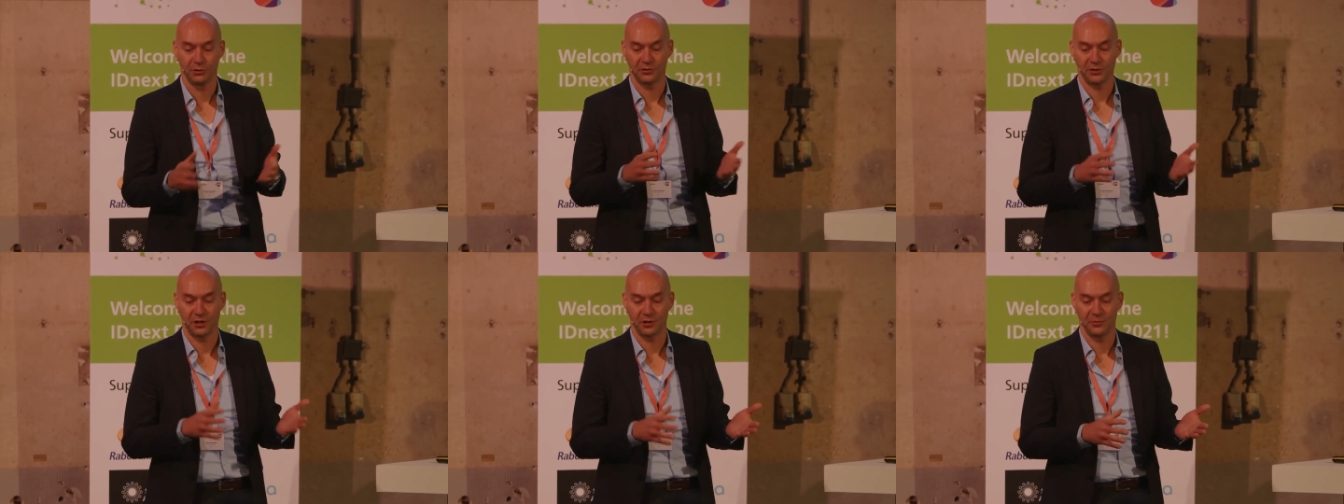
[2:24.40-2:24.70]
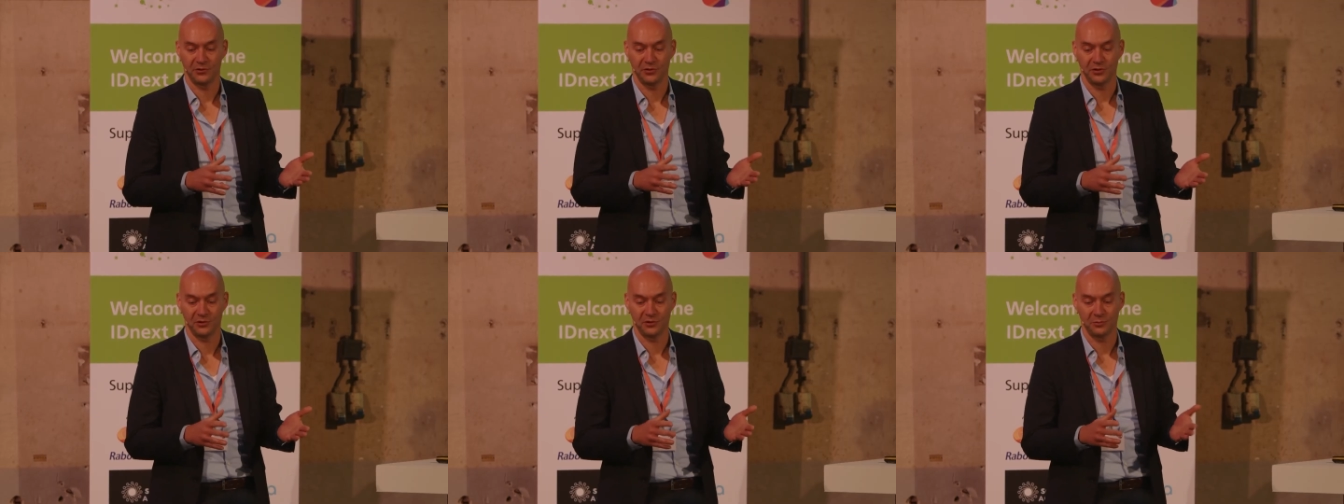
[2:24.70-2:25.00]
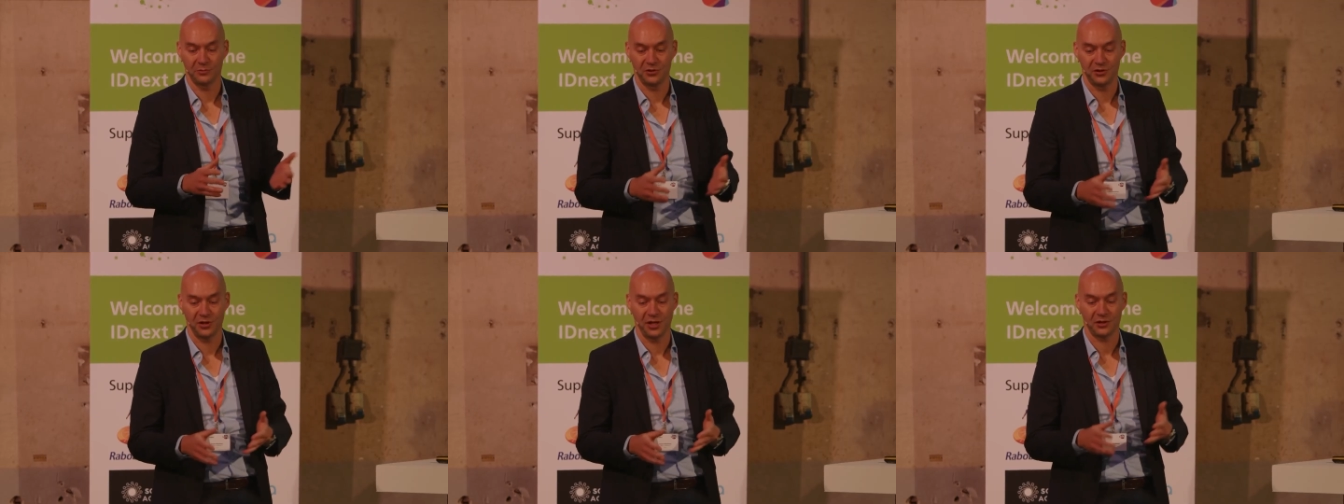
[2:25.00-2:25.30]
autonomous
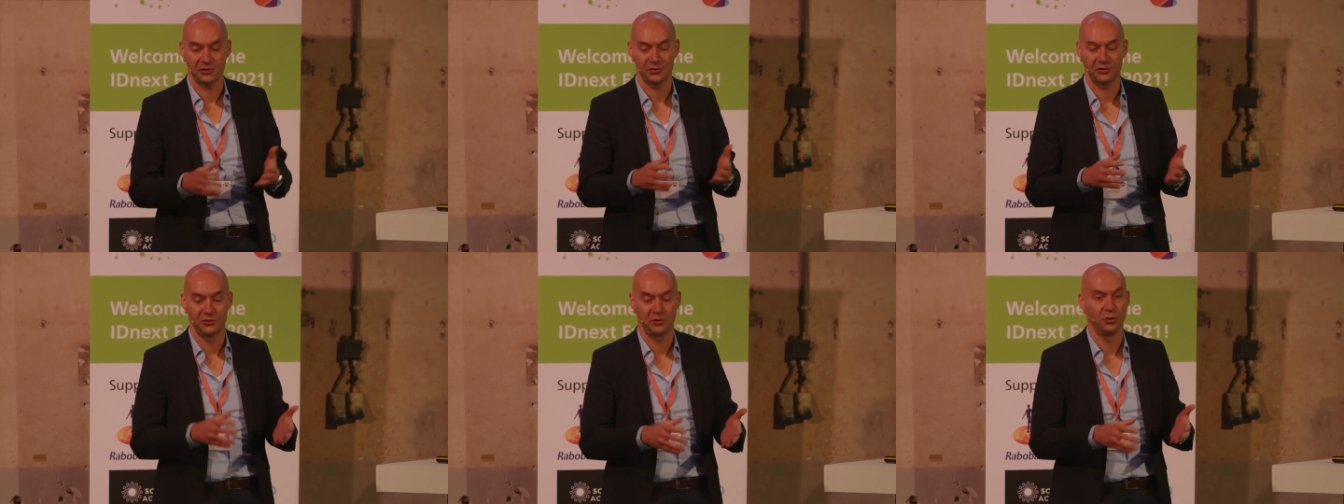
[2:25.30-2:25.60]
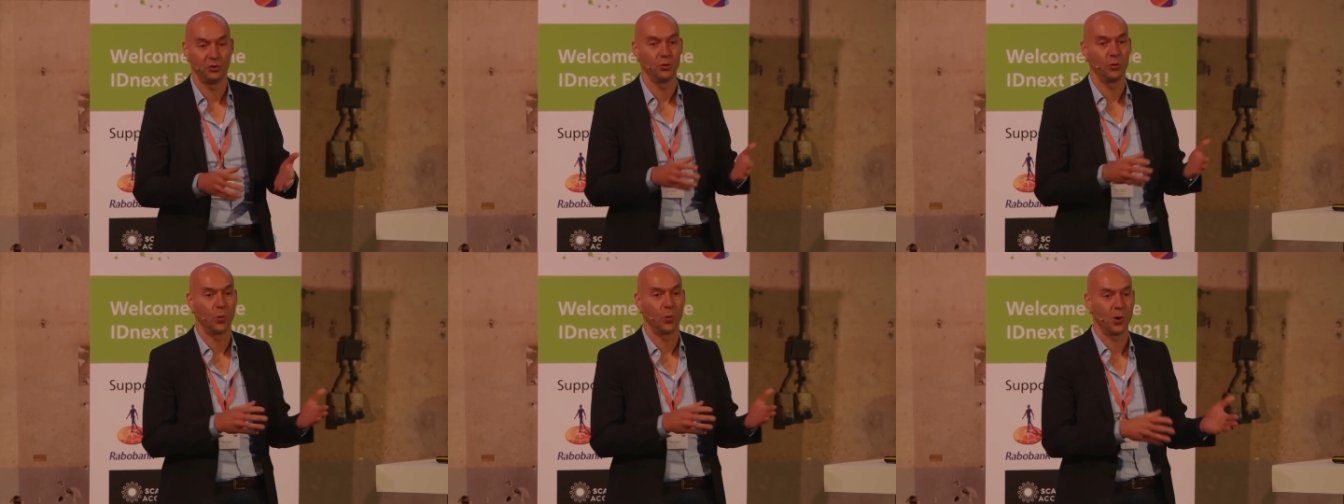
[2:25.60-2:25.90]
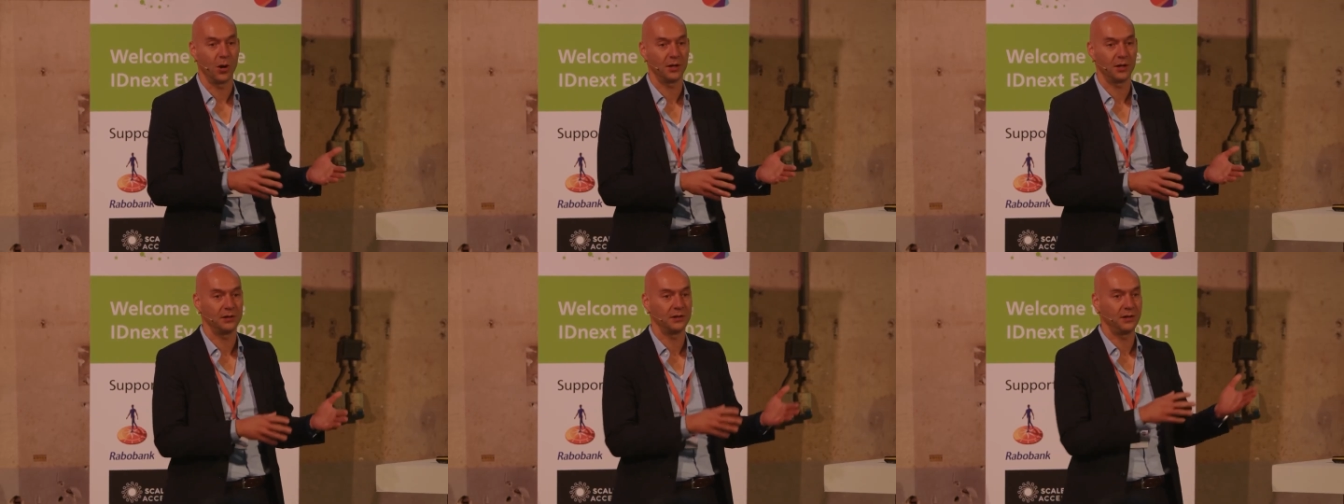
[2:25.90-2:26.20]
system 6, 2,
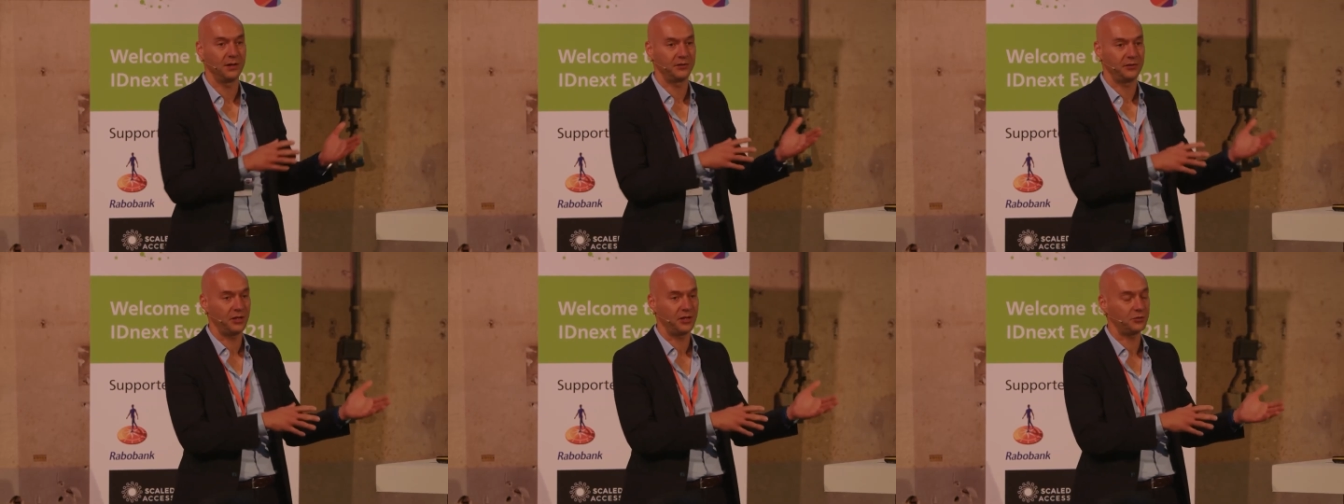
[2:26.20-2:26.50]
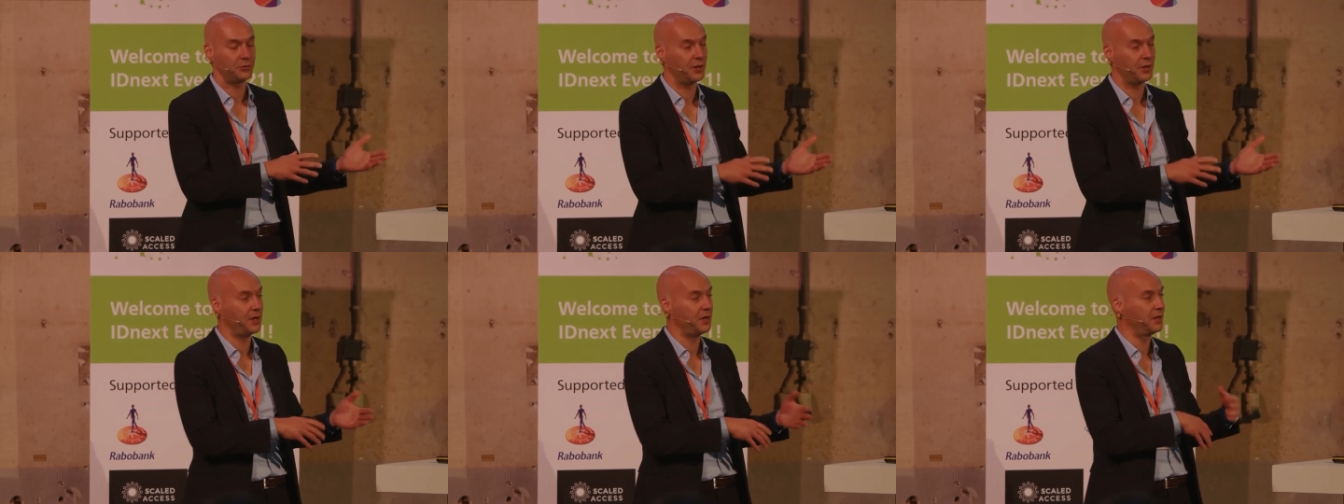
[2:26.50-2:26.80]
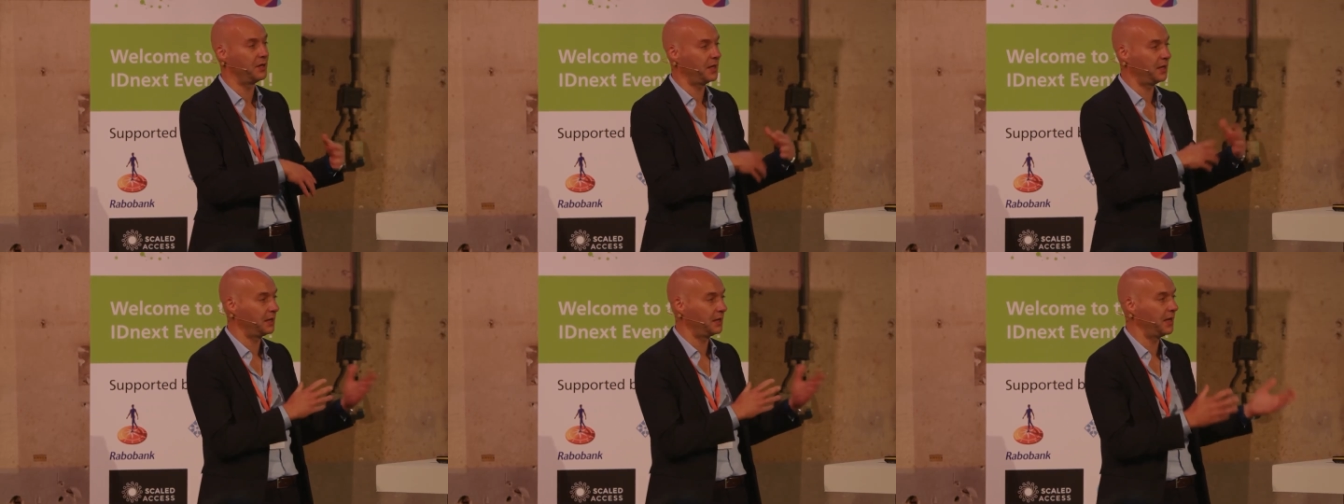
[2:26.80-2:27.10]
1, etc.,
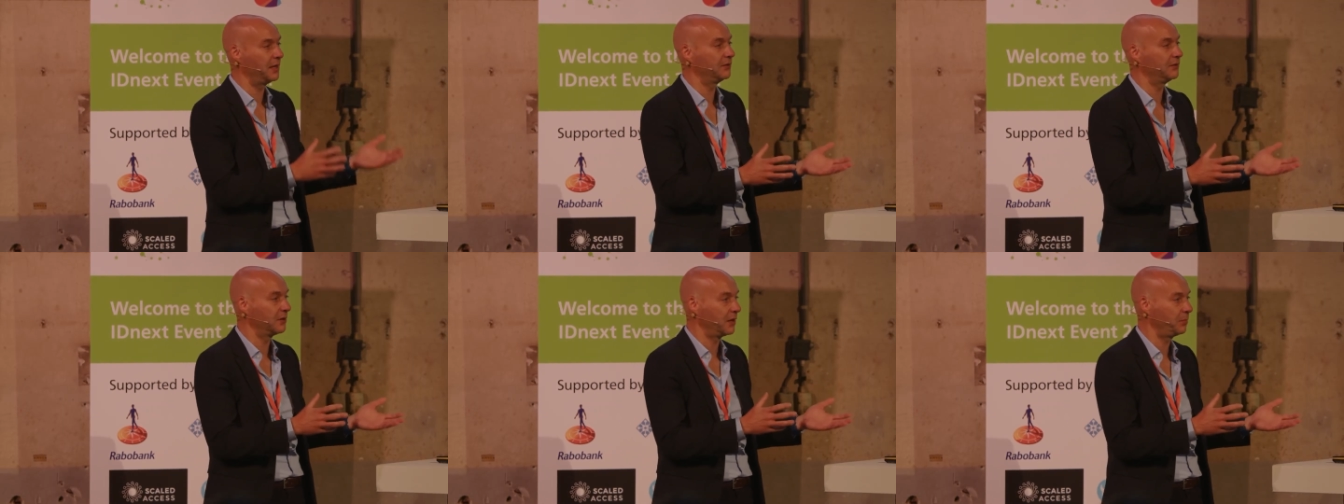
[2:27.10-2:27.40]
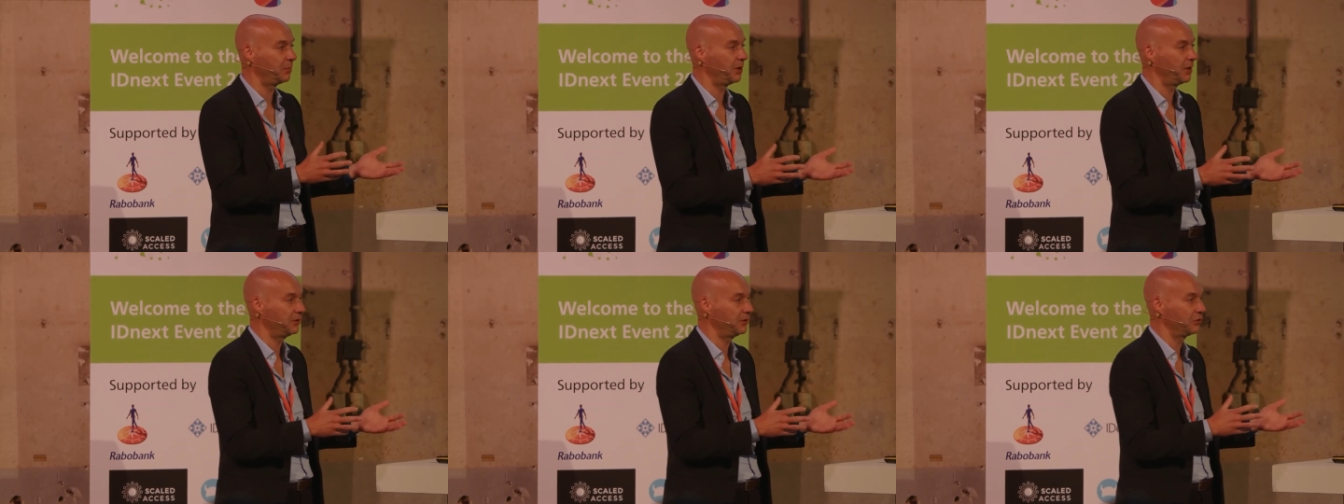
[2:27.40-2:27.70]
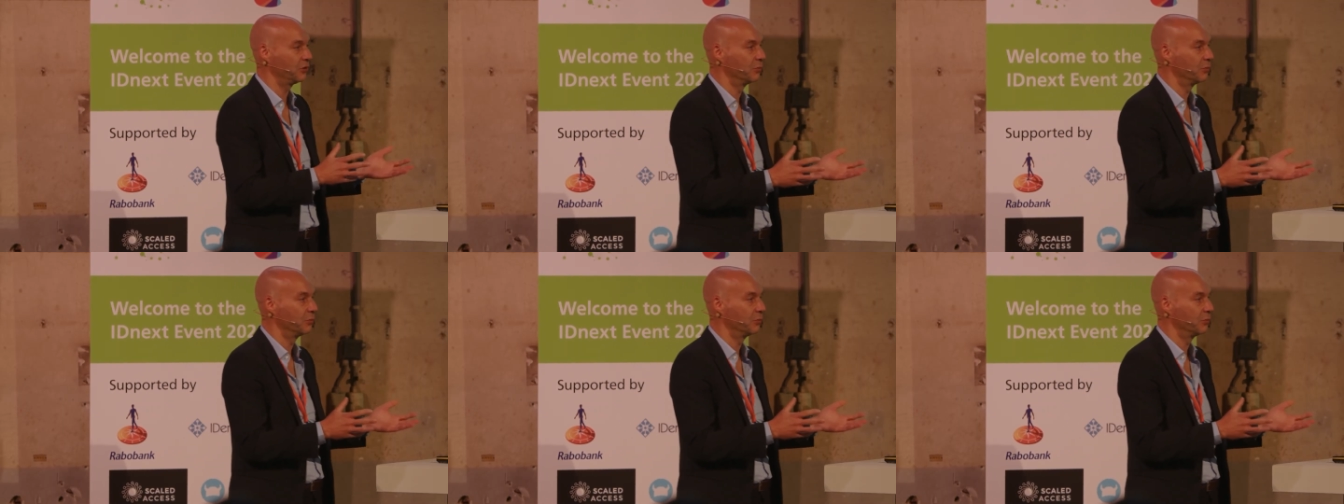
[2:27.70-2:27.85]
and then it ends up at your